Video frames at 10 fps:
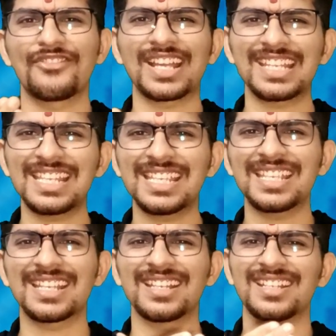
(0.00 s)

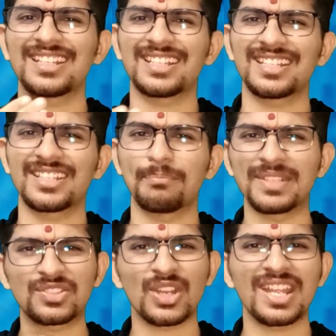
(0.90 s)
very
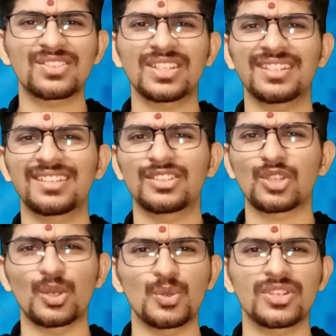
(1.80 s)
mistakes in
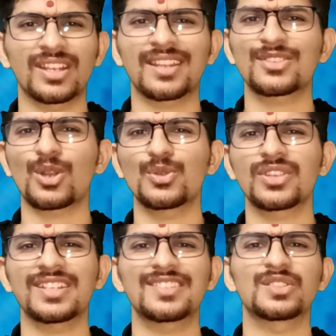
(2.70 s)
solution and
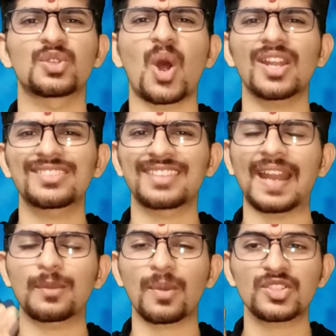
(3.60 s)
solution is not
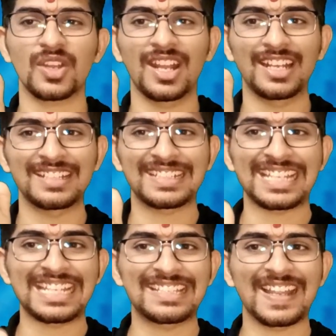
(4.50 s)
that much
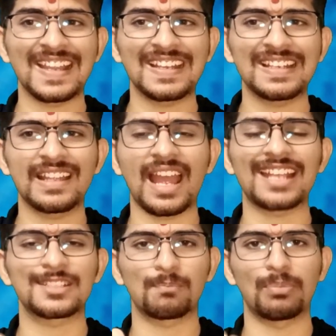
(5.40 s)
detail
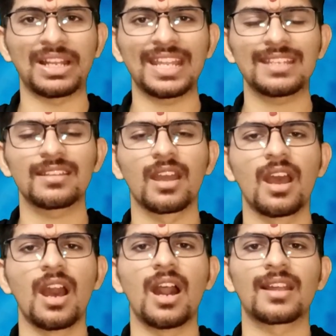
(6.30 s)
explained
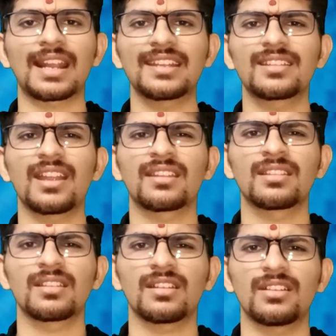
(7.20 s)
right
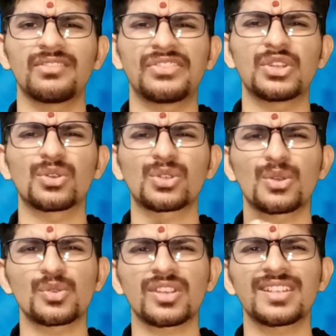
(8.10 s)
and uh, video
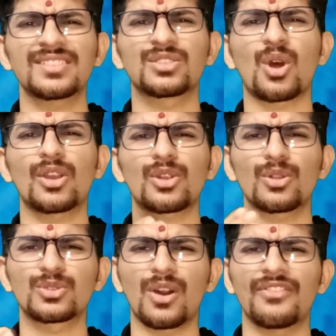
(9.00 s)
solution is not
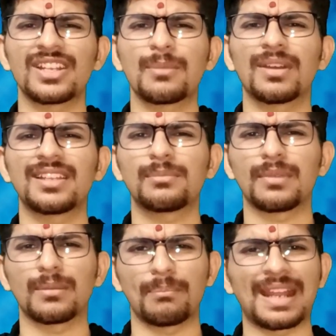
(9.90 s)
also available in
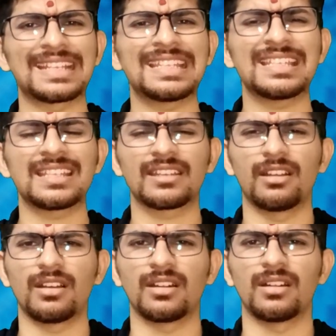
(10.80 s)
many
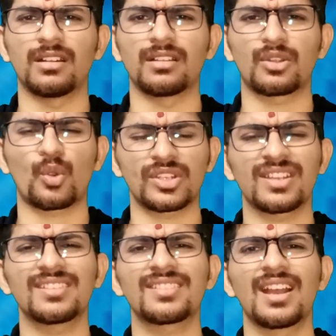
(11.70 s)
uh,
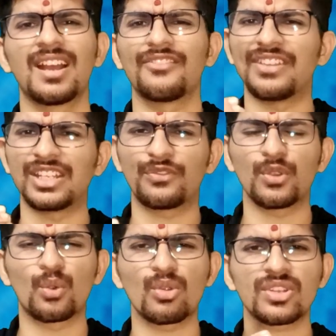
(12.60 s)
questions very
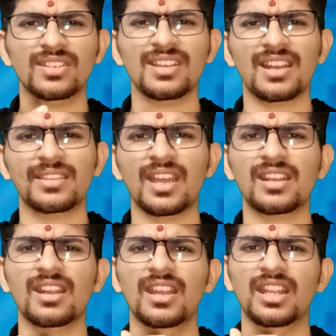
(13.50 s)
few questions are
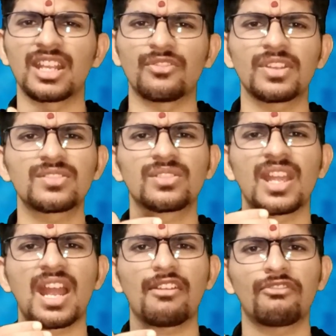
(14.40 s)
there in which
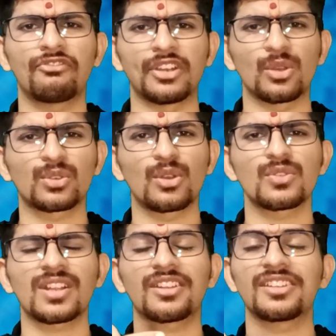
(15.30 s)
they have video
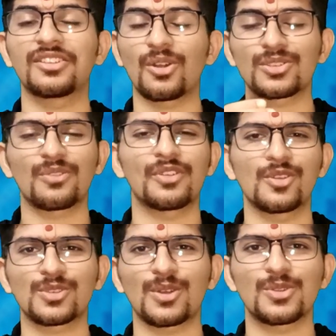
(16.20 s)
solution and in also
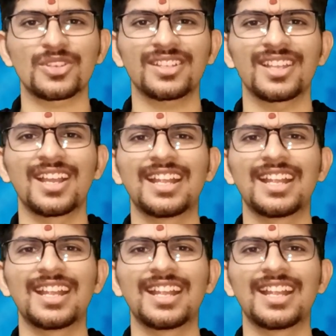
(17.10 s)
video solution